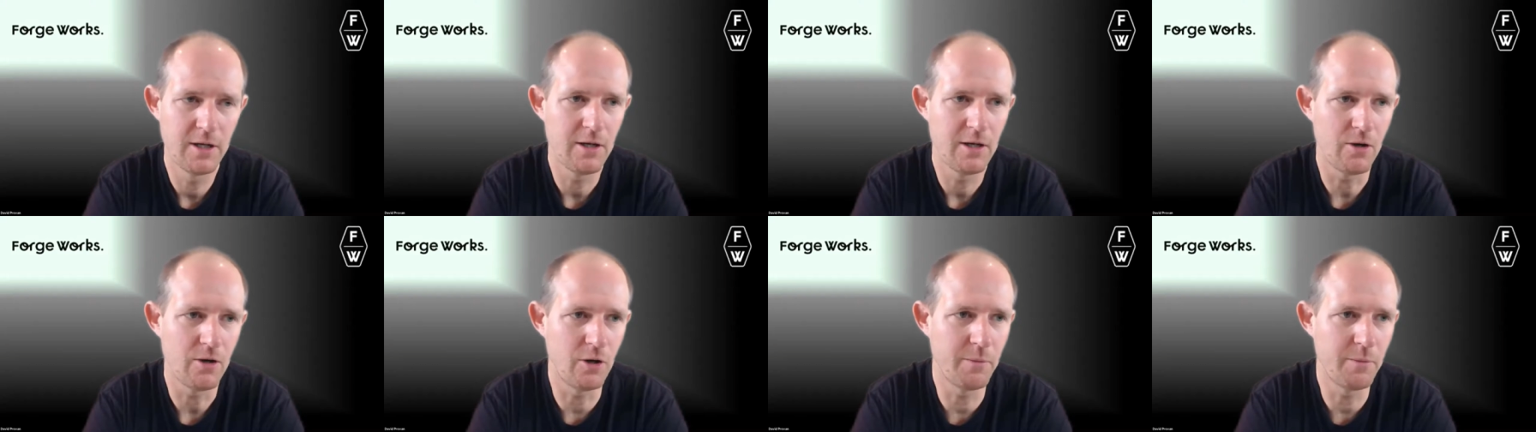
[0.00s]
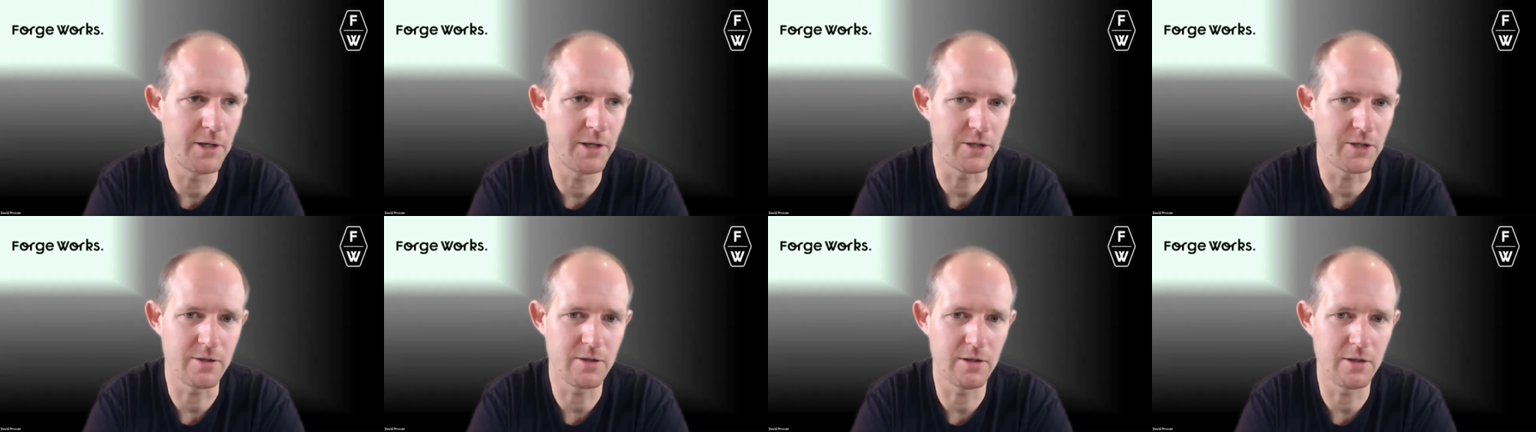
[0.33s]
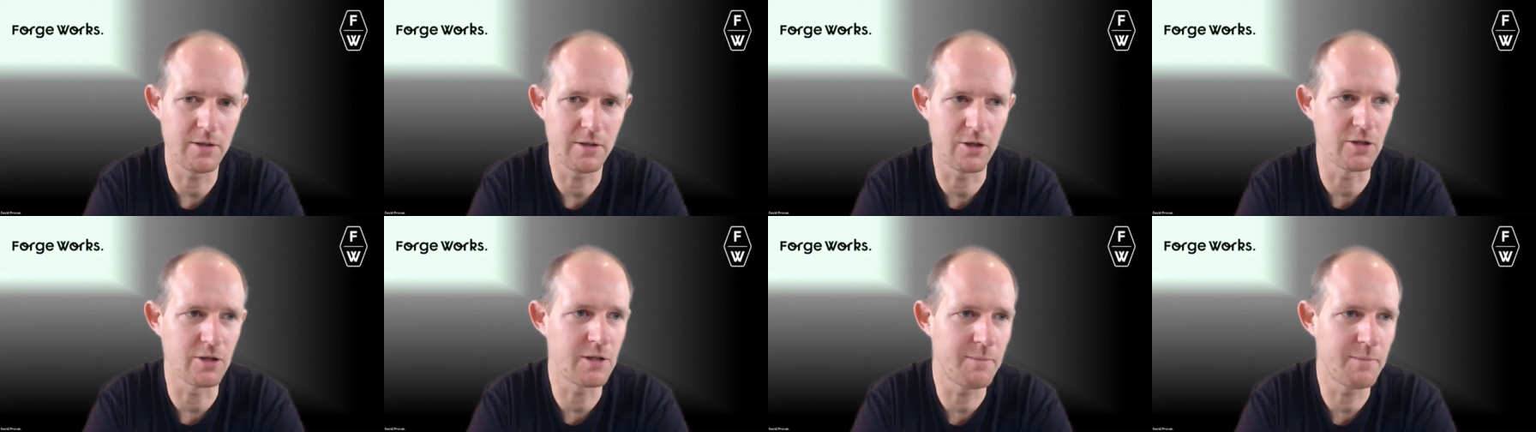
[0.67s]
almost
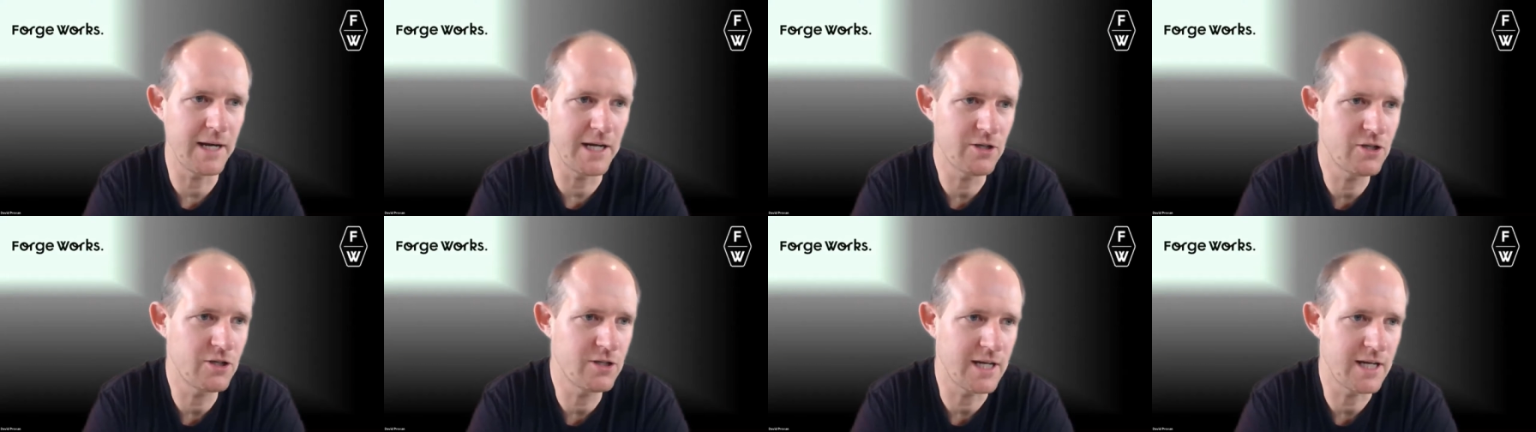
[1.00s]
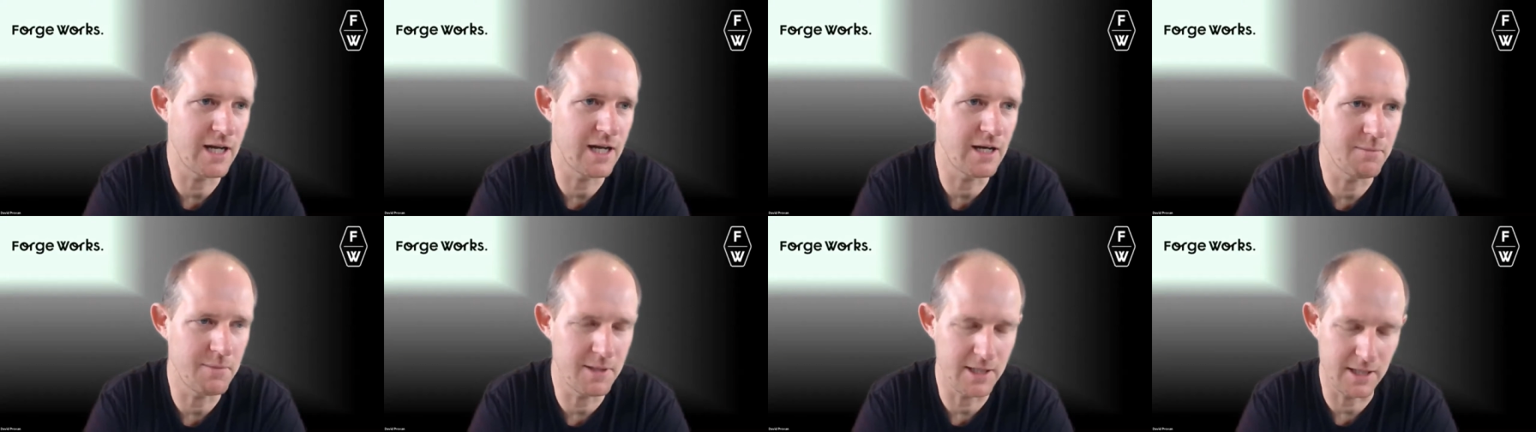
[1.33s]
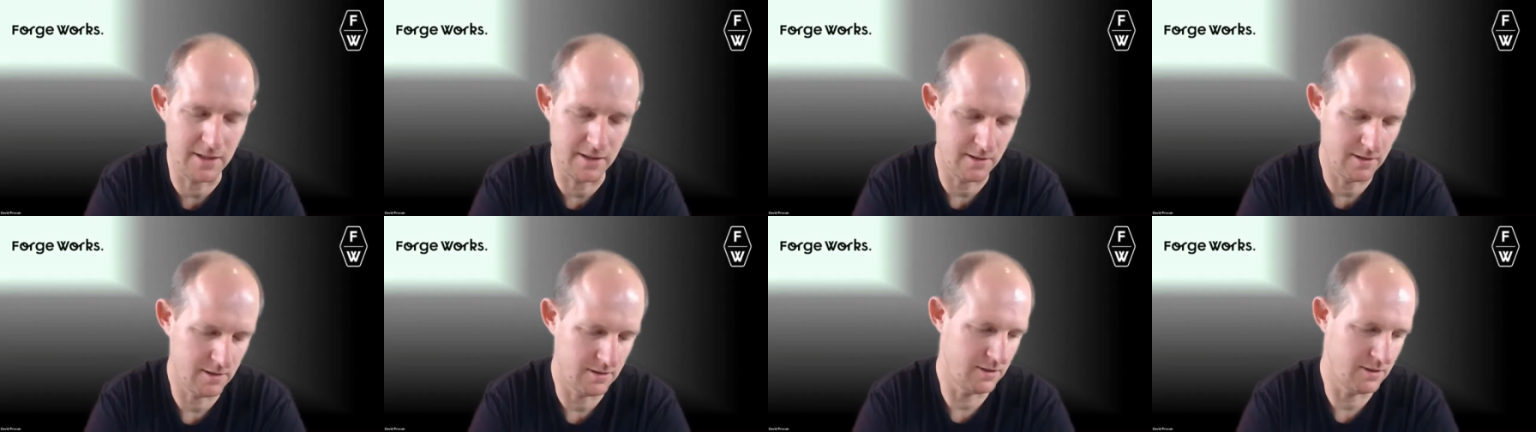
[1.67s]
because the manager's going to
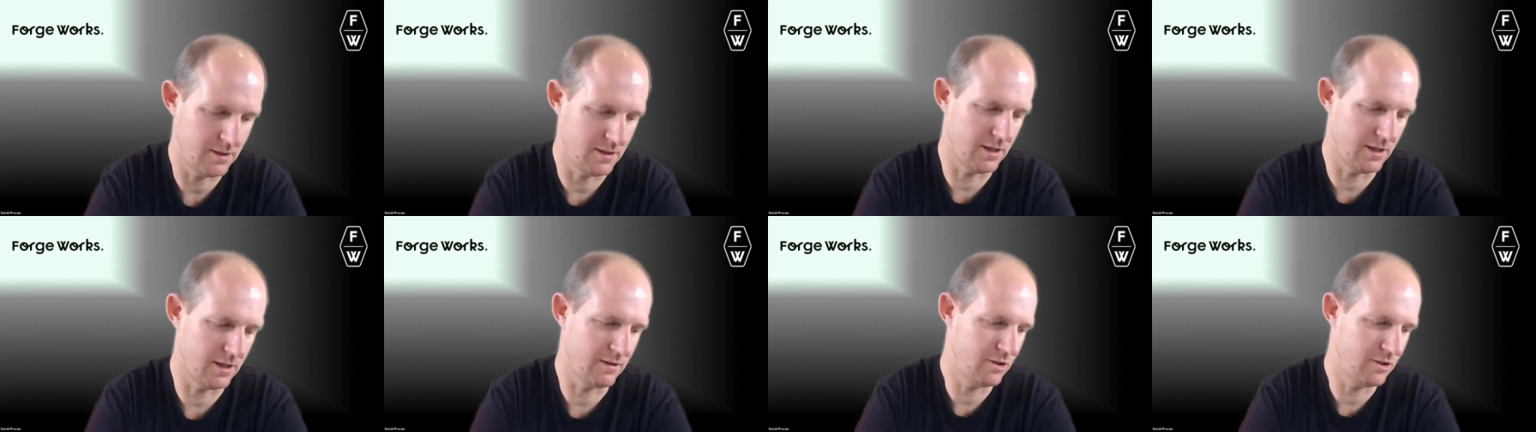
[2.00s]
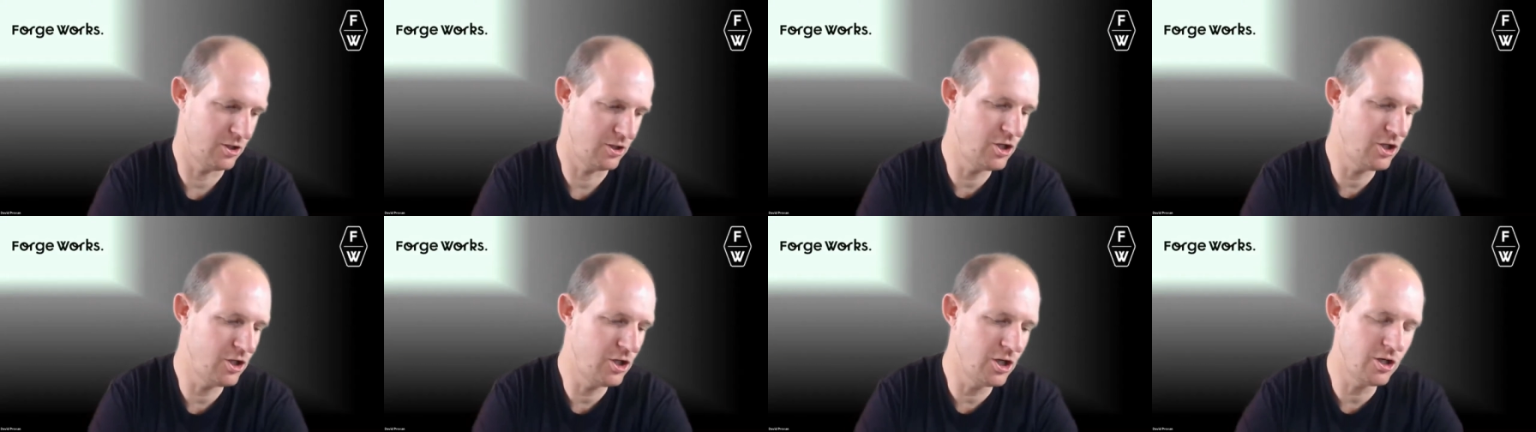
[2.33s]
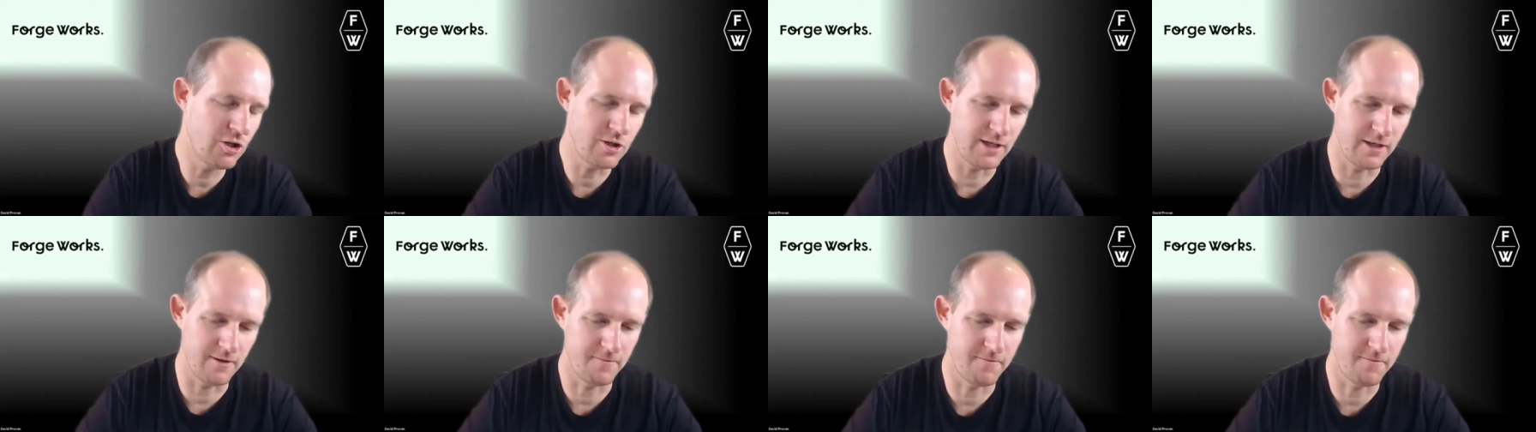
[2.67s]
be you know
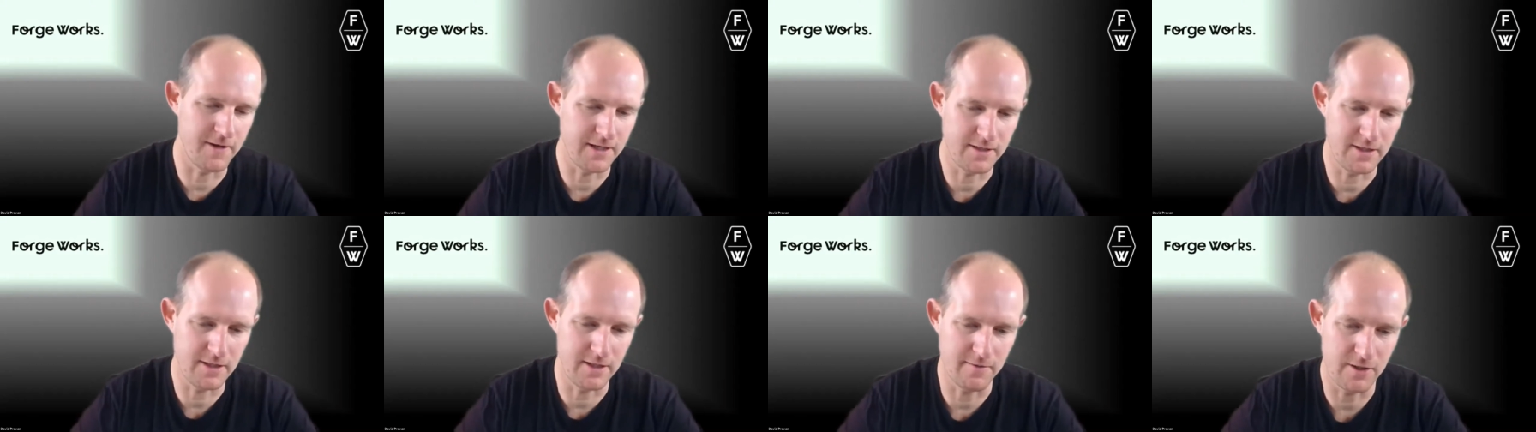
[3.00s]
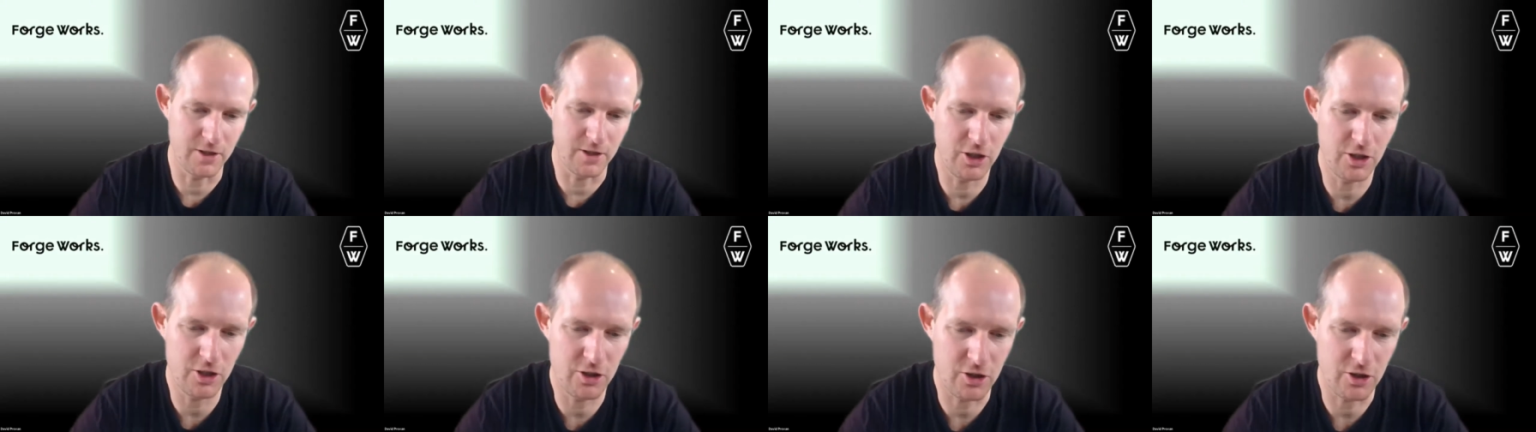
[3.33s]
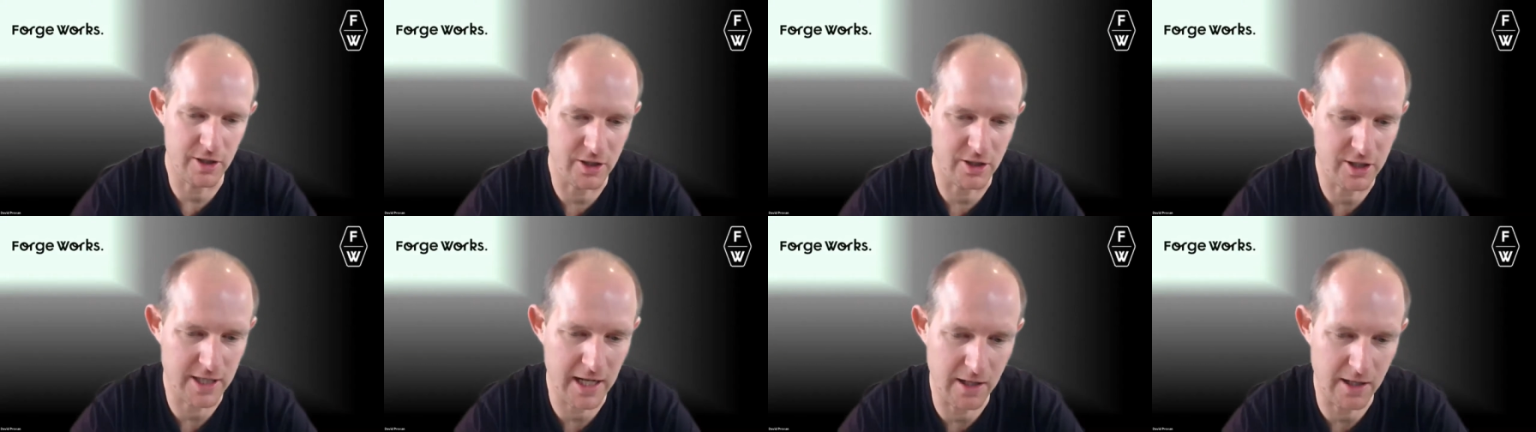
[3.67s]
hugely defensive and
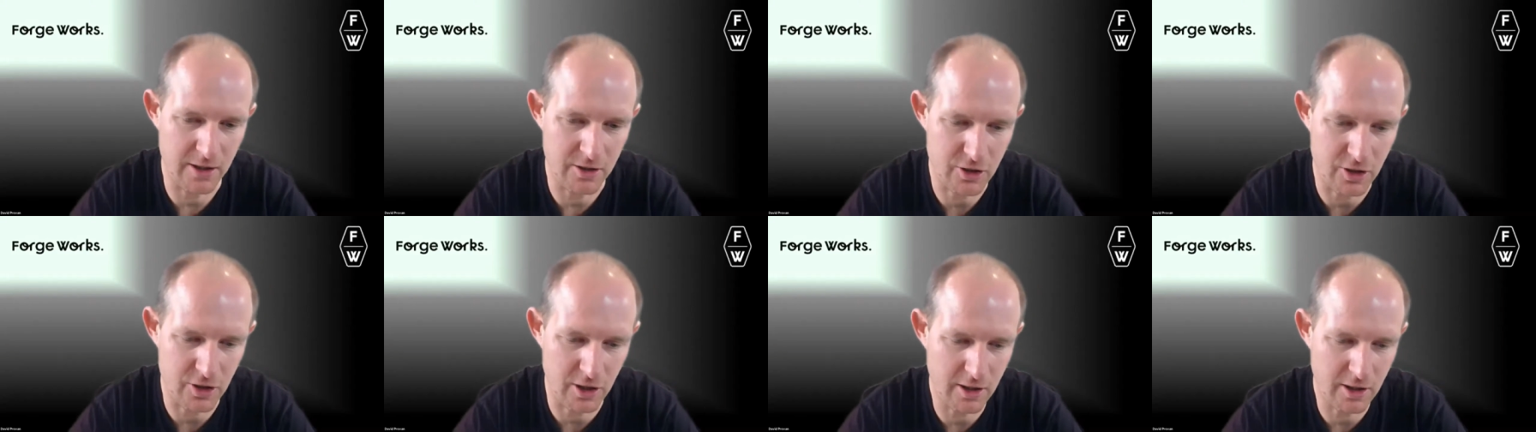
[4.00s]
hugely challenged.